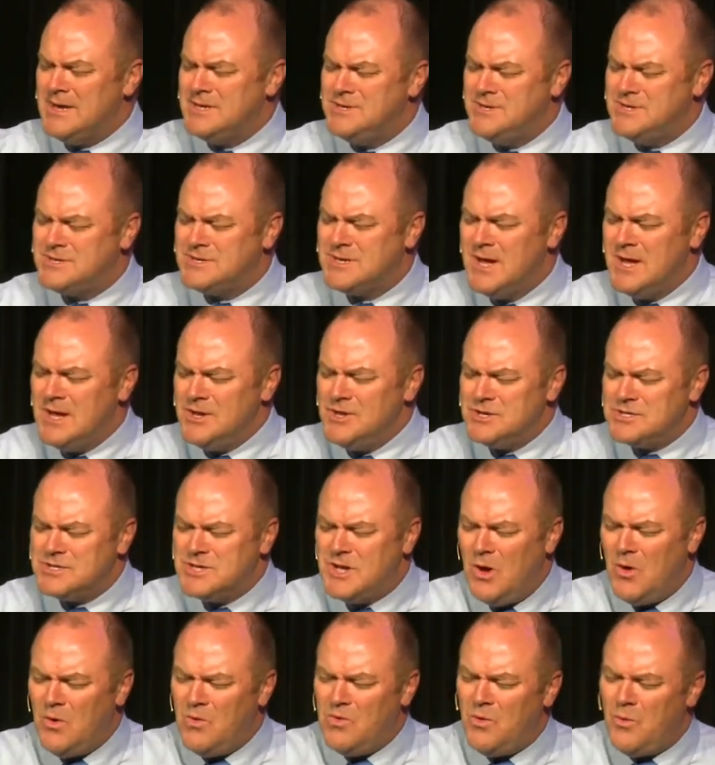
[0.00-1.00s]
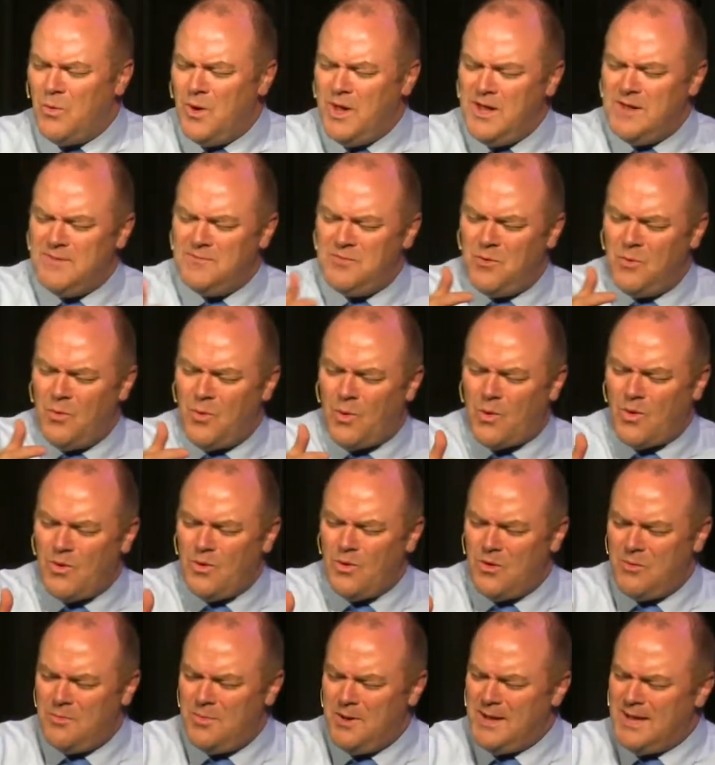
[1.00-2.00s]
Just, just go the way of the
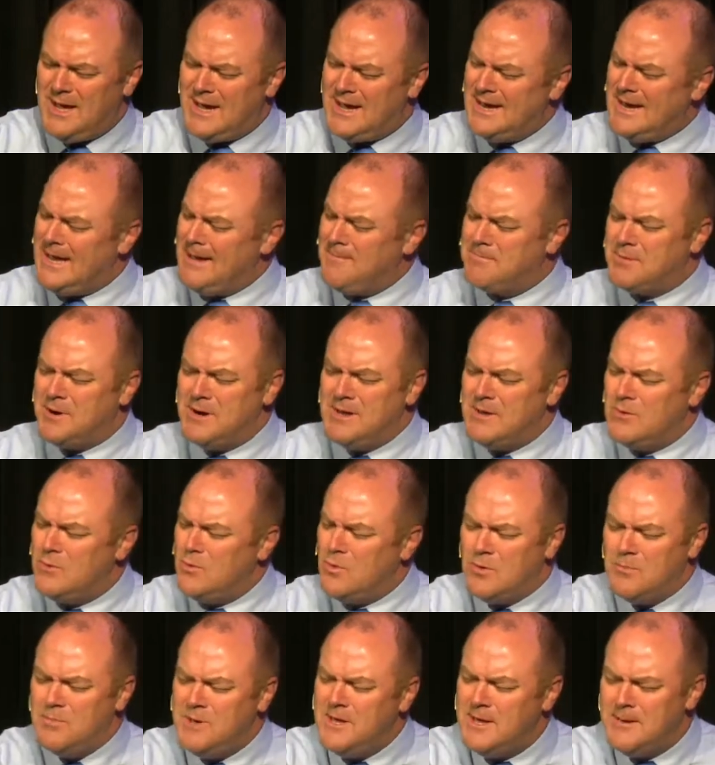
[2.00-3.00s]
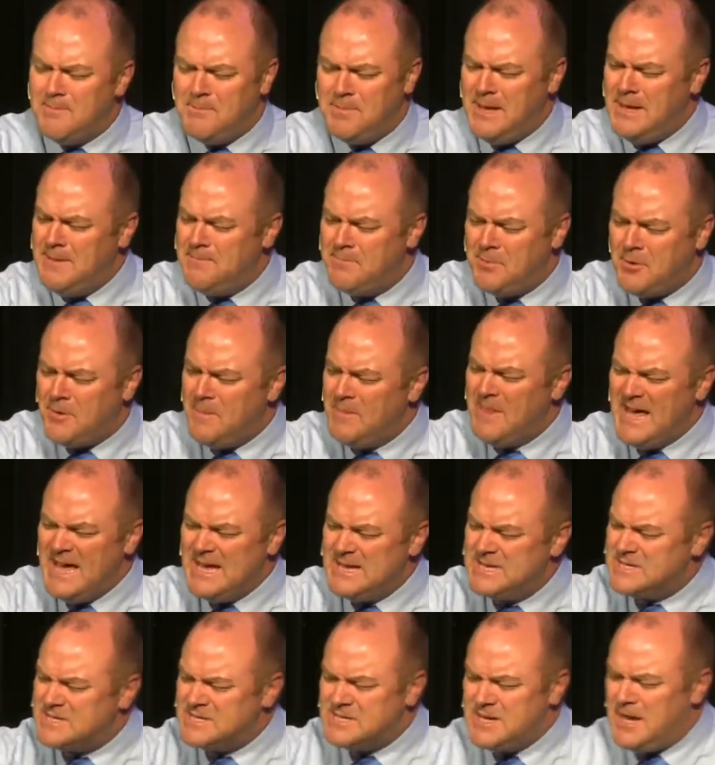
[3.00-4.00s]
world. But God, I pray that we'll be a people
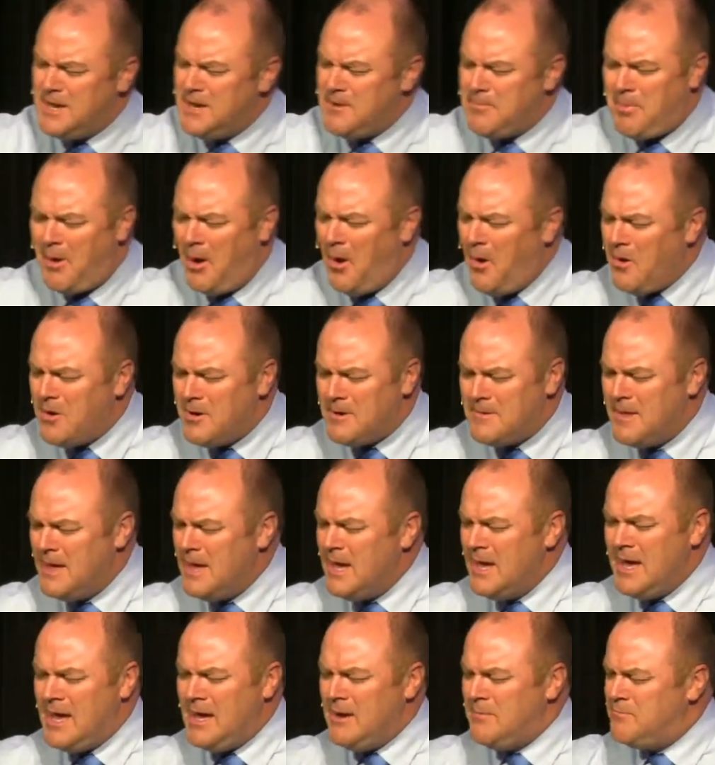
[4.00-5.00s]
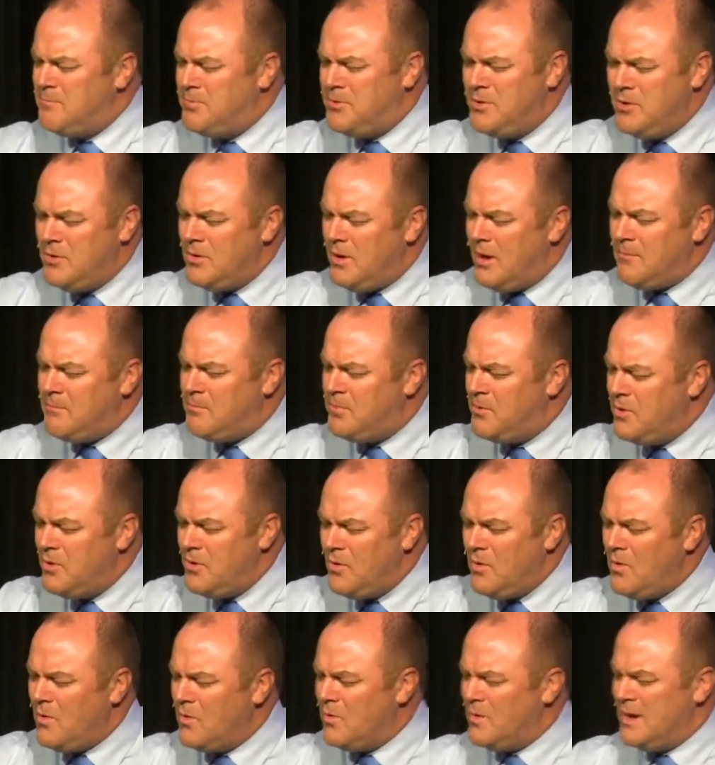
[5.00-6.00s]
set apart and, pu and
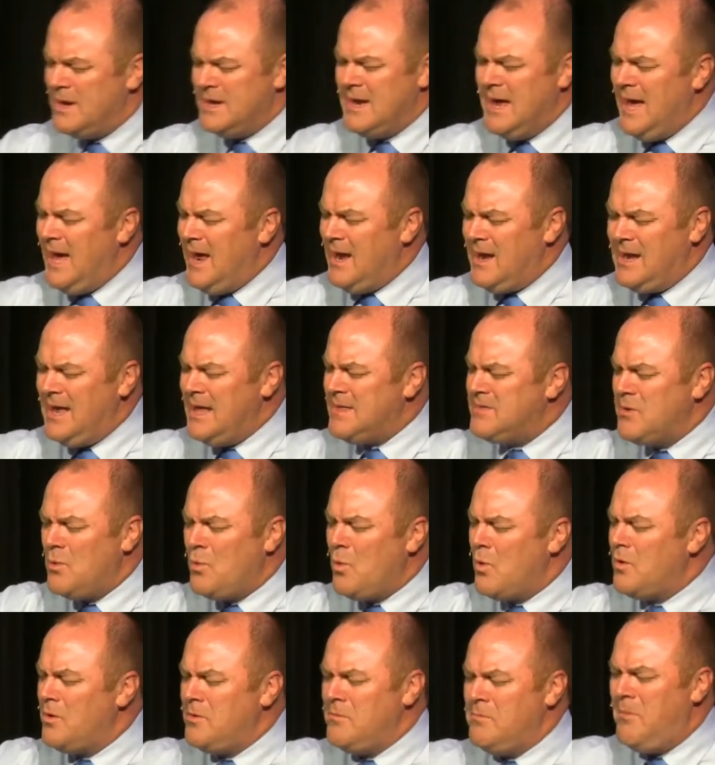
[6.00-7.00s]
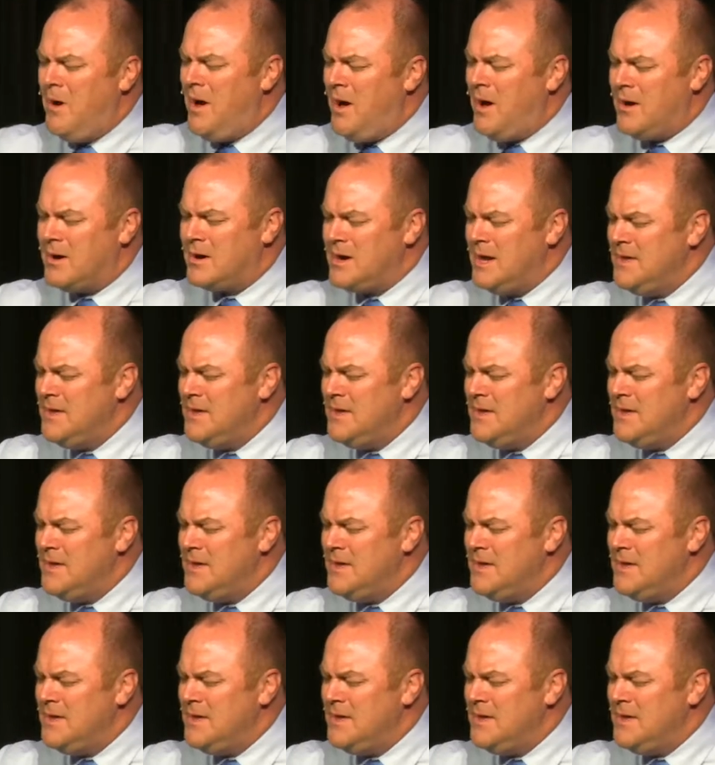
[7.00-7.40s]
pure and, and let the world mock.